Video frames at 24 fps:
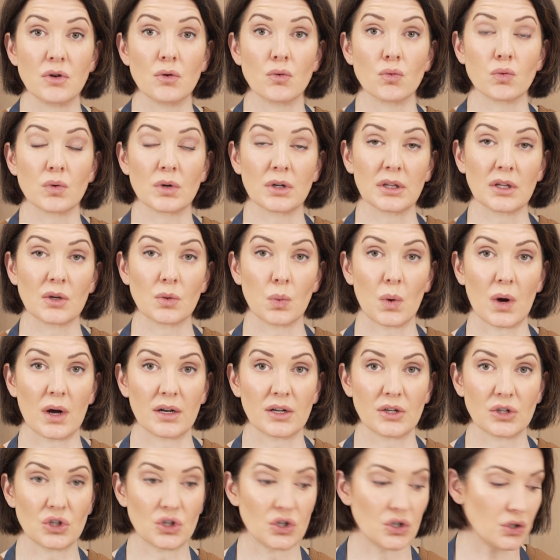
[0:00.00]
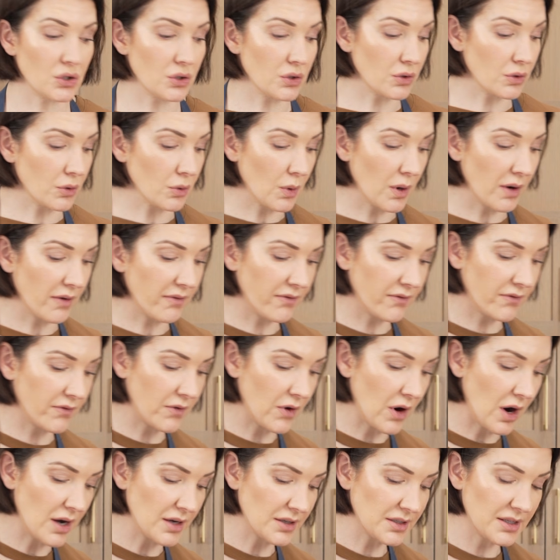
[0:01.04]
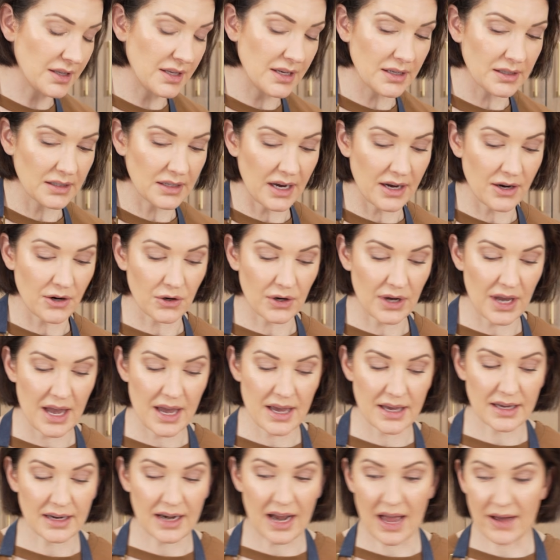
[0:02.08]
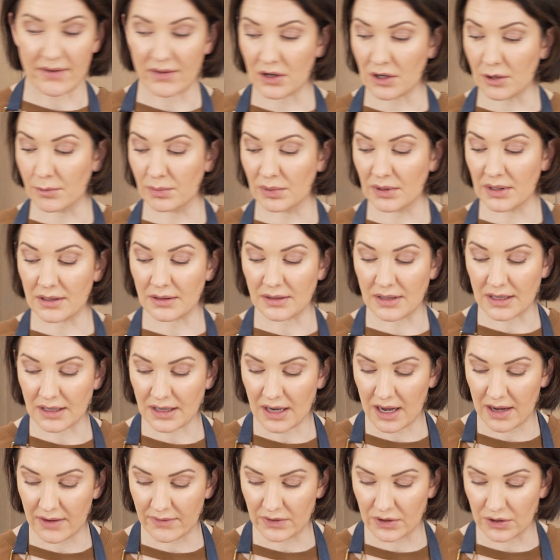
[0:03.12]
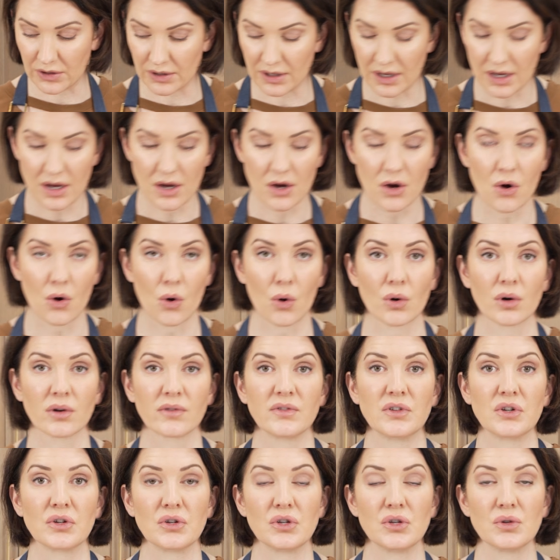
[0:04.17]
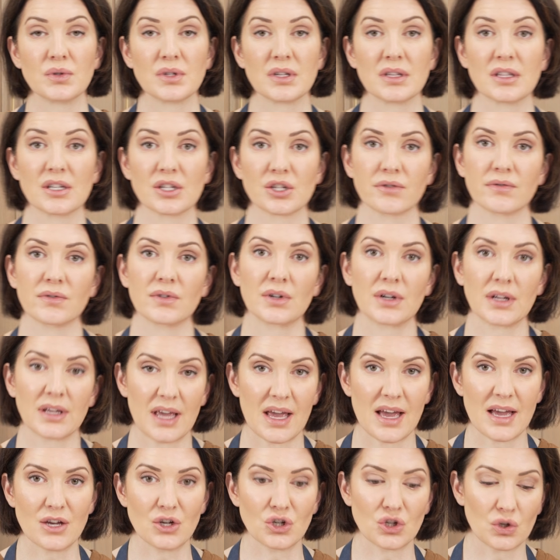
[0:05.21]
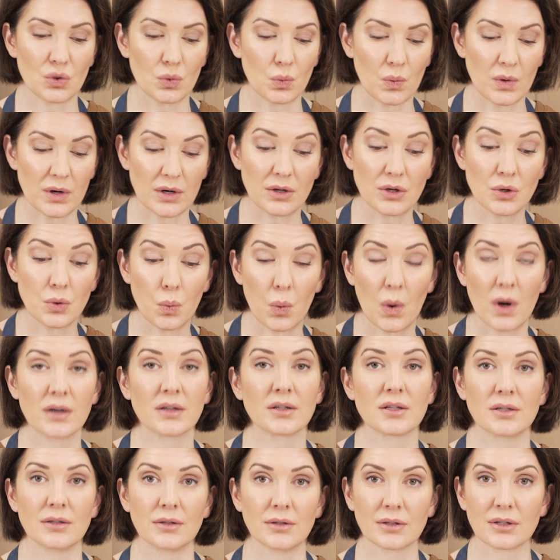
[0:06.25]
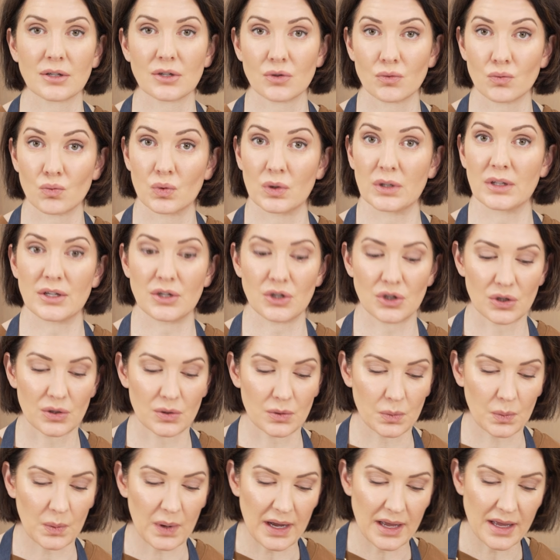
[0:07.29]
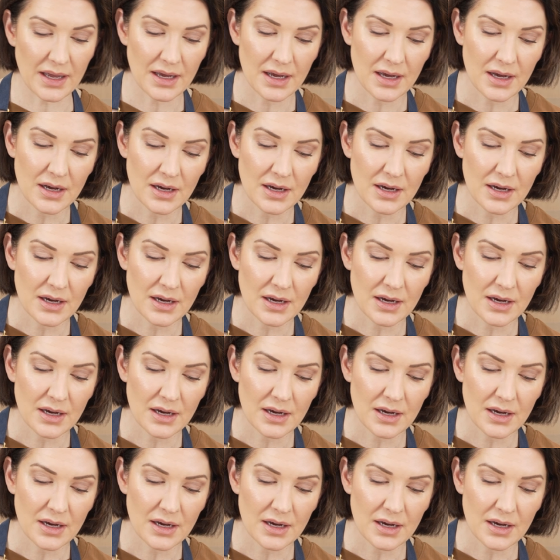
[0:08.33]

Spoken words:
you really wanted to frost the entire cake and have it completely covered, or if you're using this for an occasion where you want it to look a really certain way.